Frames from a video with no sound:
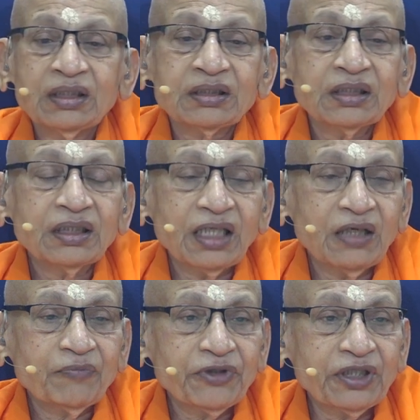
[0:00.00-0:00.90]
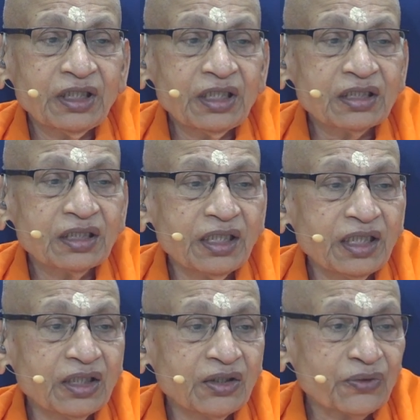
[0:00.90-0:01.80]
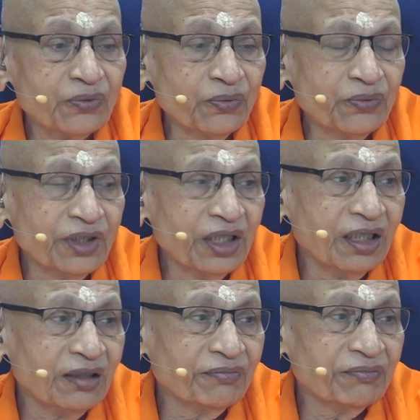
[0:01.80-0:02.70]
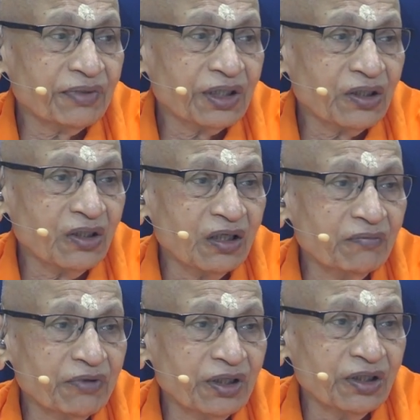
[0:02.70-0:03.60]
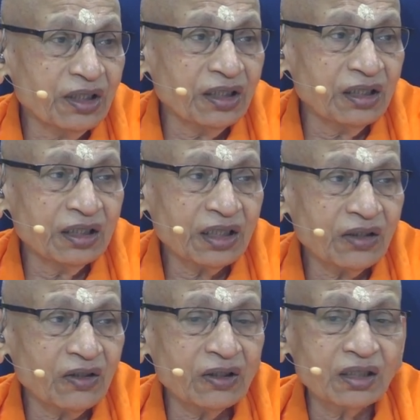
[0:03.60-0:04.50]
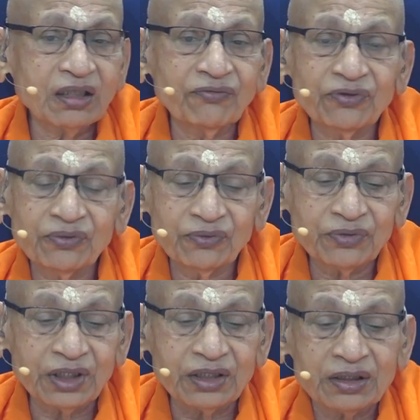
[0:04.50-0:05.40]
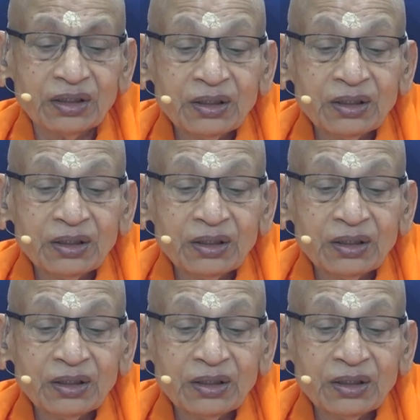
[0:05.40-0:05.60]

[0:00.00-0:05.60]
He says, happiness gained through them cannot give you, he says,